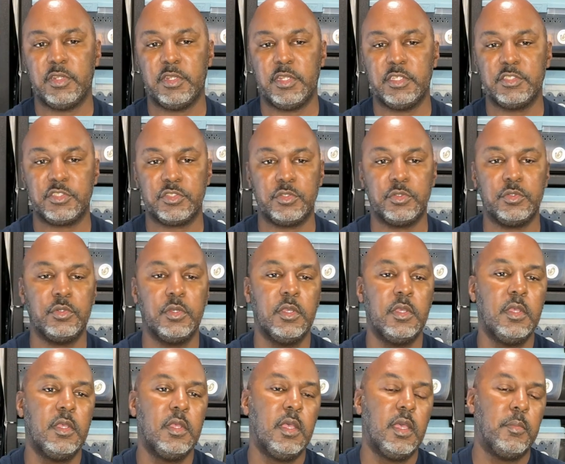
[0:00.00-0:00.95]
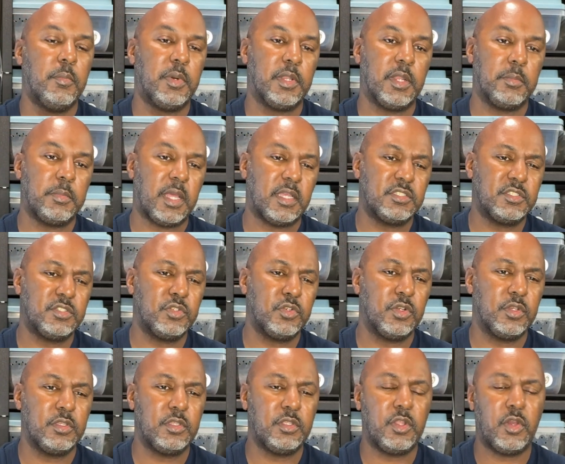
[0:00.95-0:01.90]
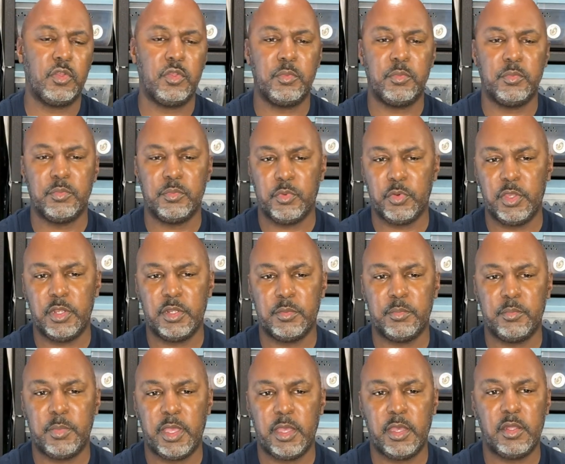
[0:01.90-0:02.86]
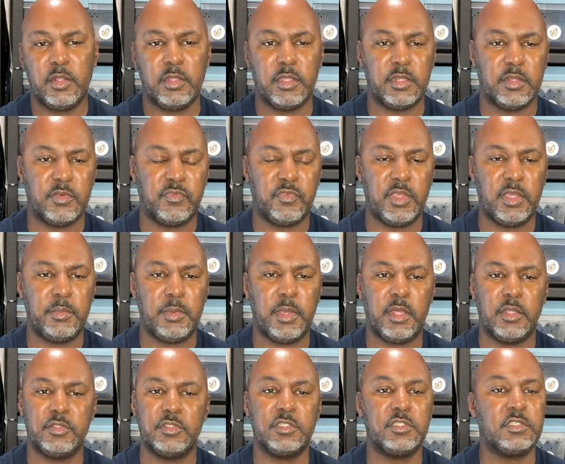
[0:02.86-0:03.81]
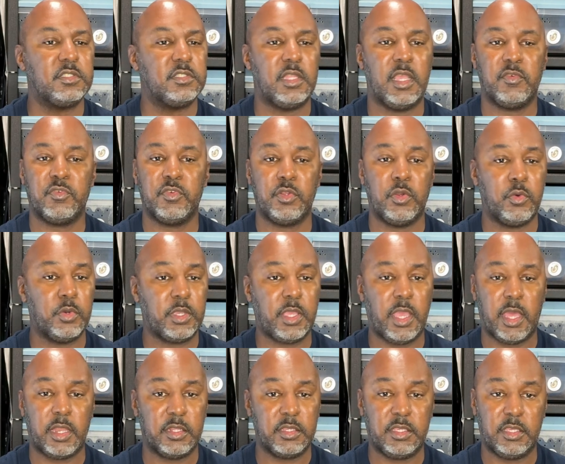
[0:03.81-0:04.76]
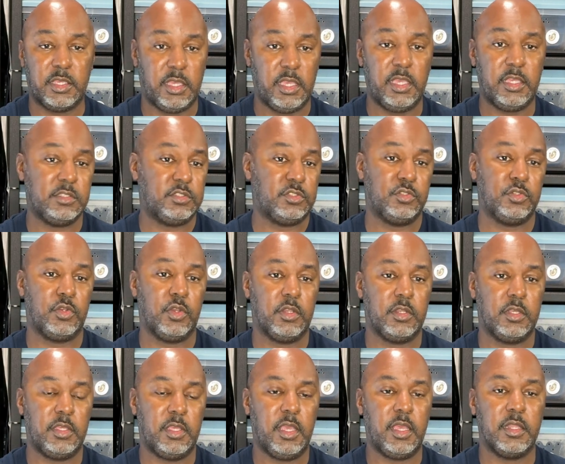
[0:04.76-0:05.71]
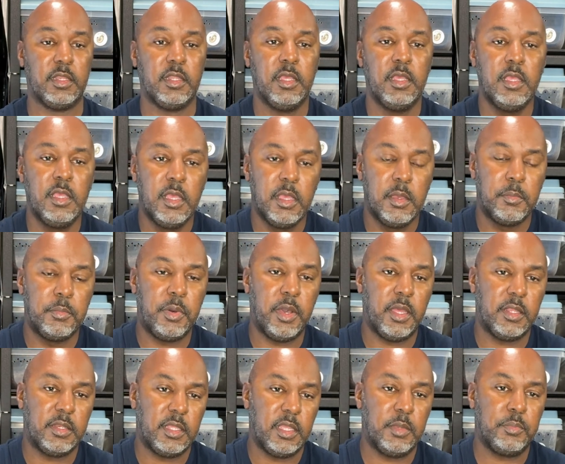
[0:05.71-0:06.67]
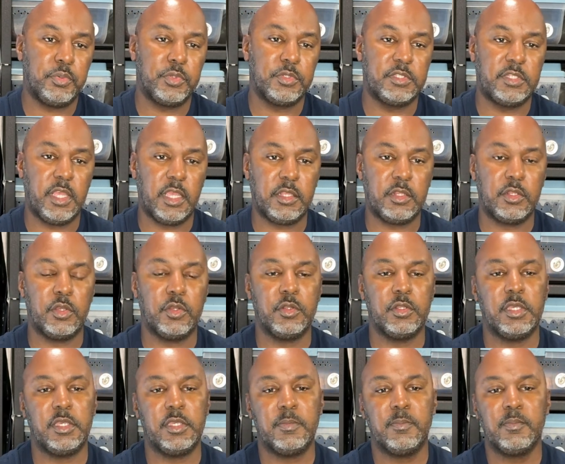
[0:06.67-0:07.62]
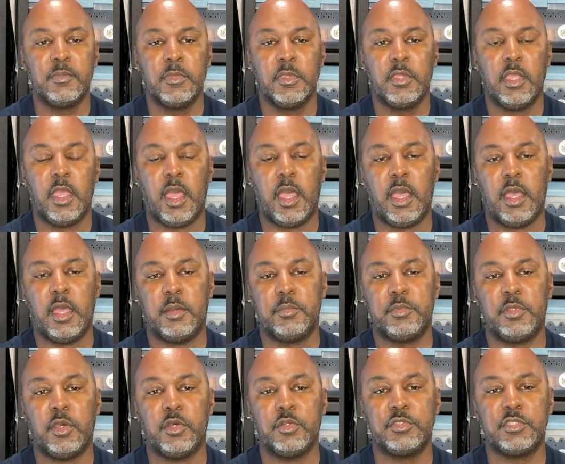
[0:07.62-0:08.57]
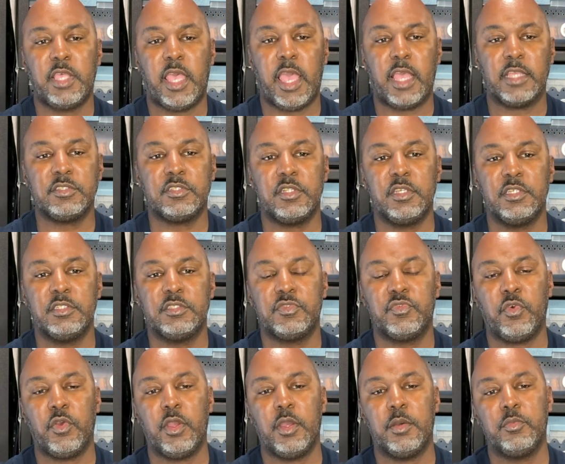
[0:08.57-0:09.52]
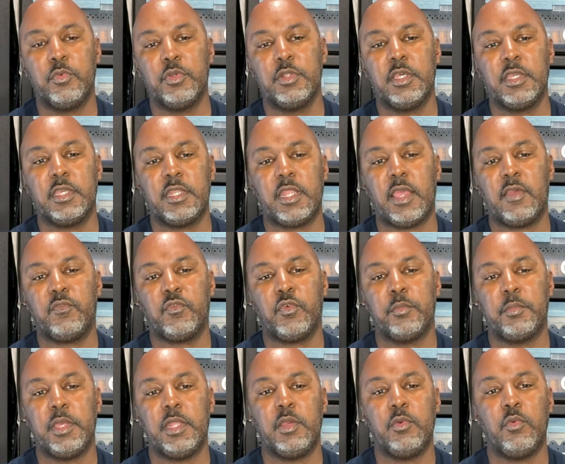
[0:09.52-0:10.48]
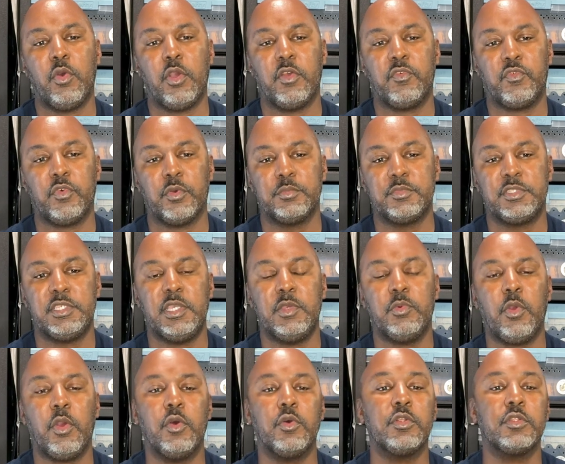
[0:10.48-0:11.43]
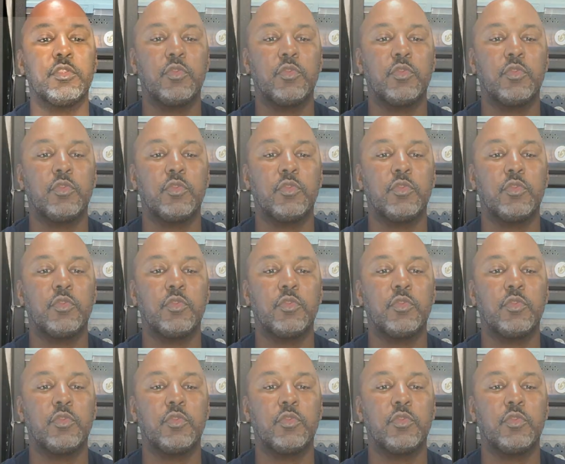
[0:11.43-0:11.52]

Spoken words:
an issue, but I'm not sure. You know, you breed a male and a female, and you just never know what kind of kids you're gonna get. But in particularly, those hatchlings we're looking at from anywhere from 0 to